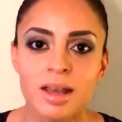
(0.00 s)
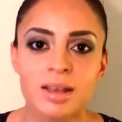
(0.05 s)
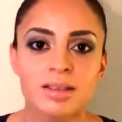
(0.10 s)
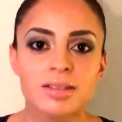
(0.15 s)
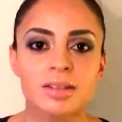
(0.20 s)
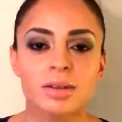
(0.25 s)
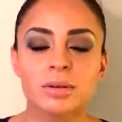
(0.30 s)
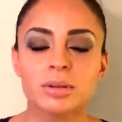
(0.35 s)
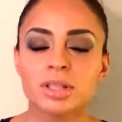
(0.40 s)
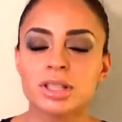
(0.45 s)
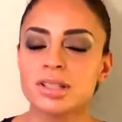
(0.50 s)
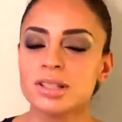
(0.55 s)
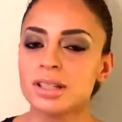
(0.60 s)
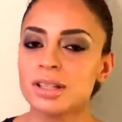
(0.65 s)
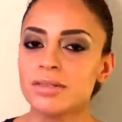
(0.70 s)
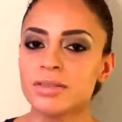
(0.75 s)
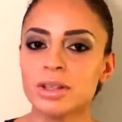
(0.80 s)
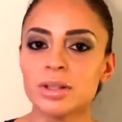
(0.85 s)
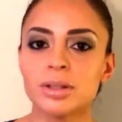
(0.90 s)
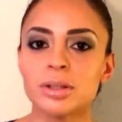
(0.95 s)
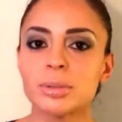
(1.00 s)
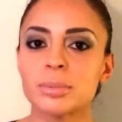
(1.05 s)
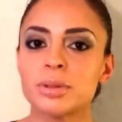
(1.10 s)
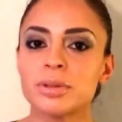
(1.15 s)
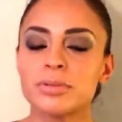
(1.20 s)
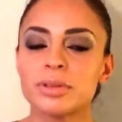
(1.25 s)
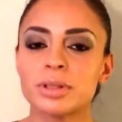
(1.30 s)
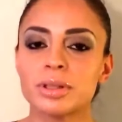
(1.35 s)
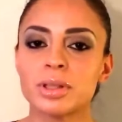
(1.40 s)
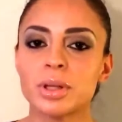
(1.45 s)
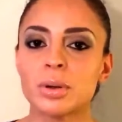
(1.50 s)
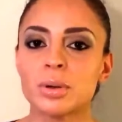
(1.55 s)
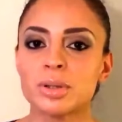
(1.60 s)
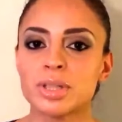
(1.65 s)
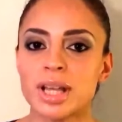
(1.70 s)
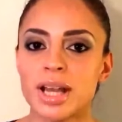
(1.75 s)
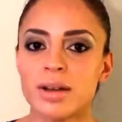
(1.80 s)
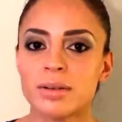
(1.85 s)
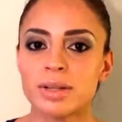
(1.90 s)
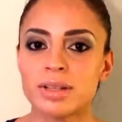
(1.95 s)
So just to give you a little bit of a
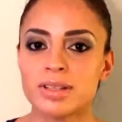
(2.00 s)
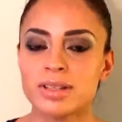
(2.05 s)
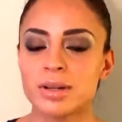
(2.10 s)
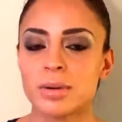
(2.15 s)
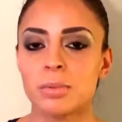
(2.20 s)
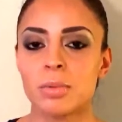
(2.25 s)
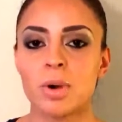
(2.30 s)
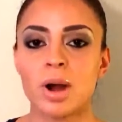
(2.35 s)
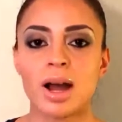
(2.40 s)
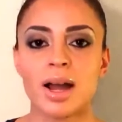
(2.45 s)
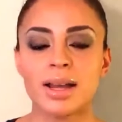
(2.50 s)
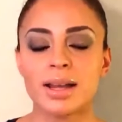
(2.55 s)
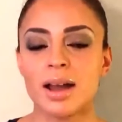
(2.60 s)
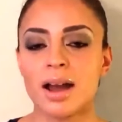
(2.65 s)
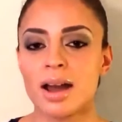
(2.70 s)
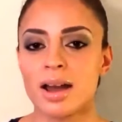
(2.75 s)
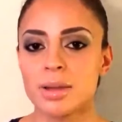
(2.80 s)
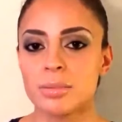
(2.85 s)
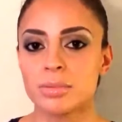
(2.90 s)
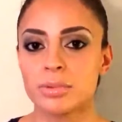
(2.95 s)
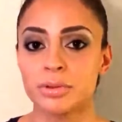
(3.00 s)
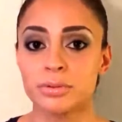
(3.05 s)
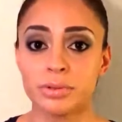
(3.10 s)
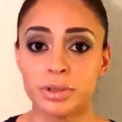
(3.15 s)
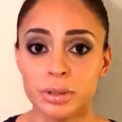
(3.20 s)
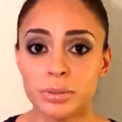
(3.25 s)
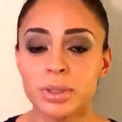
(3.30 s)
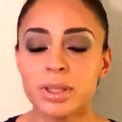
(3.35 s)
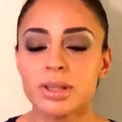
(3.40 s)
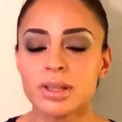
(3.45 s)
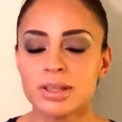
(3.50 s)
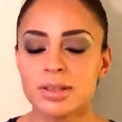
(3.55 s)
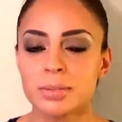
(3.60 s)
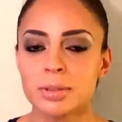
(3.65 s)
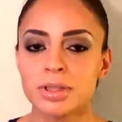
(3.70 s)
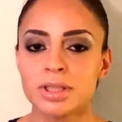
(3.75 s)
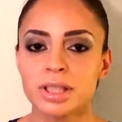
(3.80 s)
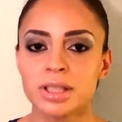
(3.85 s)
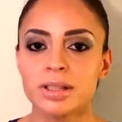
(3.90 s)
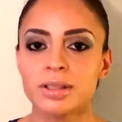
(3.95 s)
lowdown as to why I'm reviewing this
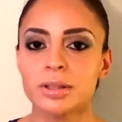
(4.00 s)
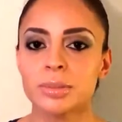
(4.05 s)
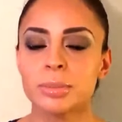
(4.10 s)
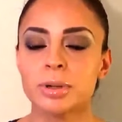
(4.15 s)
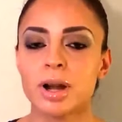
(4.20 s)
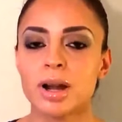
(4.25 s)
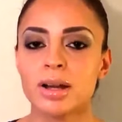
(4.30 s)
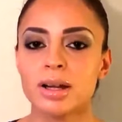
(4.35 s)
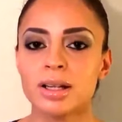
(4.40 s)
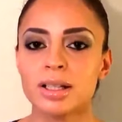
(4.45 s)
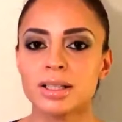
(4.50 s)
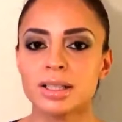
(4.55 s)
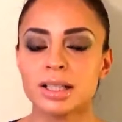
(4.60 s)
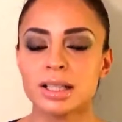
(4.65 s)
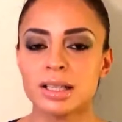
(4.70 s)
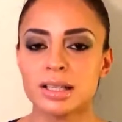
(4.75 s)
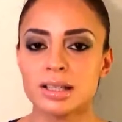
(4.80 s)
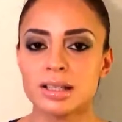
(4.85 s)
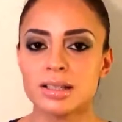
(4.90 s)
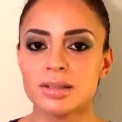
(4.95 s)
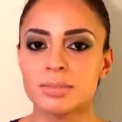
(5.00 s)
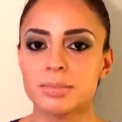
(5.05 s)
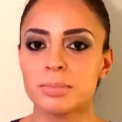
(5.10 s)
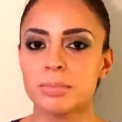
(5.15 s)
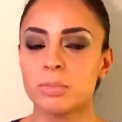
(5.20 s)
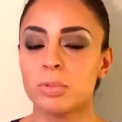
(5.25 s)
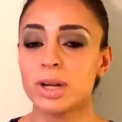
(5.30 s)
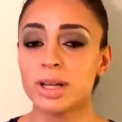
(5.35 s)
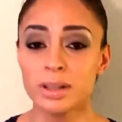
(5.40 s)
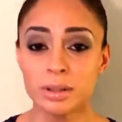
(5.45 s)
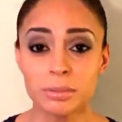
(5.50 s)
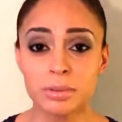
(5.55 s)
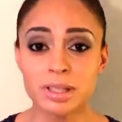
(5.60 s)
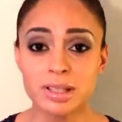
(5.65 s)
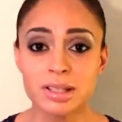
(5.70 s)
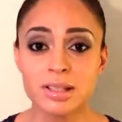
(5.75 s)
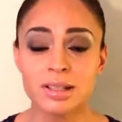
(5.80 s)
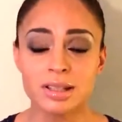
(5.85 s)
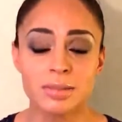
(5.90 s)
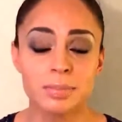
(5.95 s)
particular product, is one of the
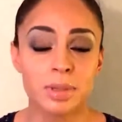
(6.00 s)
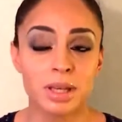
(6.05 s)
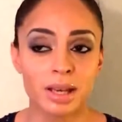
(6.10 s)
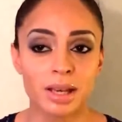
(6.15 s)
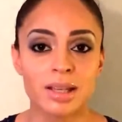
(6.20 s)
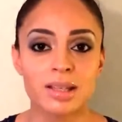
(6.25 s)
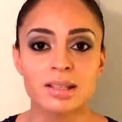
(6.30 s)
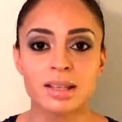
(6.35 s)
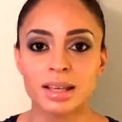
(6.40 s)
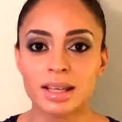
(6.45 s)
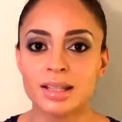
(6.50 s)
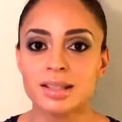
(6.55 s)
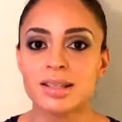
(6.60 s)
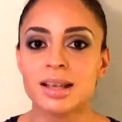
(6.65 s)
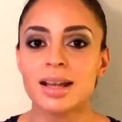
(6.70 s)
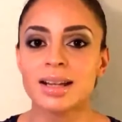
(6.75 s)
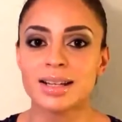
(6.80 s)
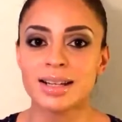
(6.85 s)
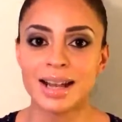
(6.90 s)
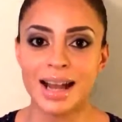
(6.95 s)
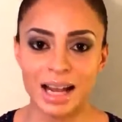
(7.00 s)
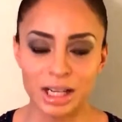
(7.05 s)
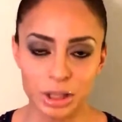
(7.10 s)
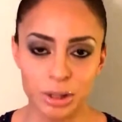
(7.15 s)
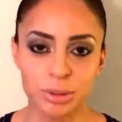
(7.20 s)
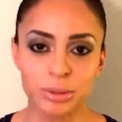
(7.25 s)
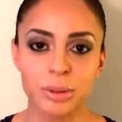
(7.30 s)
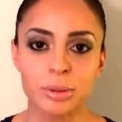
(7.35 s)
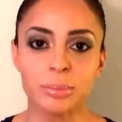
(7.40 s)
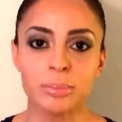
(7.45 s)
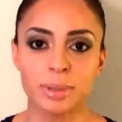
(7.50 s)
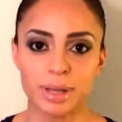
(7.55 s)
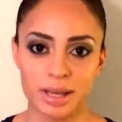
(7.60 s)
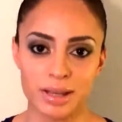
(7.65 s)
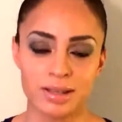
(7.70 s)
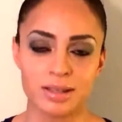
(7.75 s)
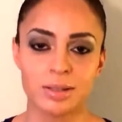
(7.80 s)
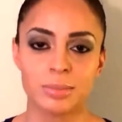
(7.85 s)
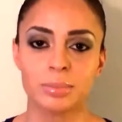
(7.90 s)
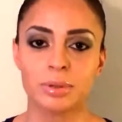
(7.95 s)
reasons is because it's a
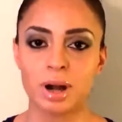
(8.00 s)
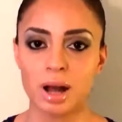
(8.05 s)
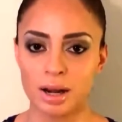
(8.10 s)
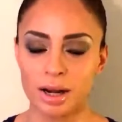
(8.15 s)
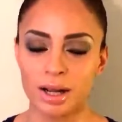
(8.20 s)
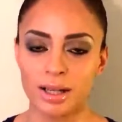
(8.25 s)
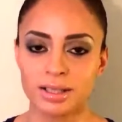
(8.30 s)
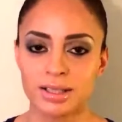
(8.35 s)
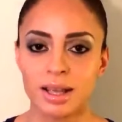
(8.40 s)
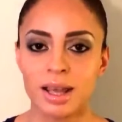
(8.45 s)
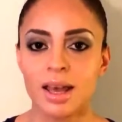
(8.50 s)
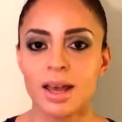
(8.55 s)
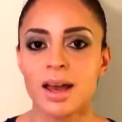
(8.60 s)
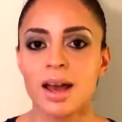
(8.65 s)
natural-based product.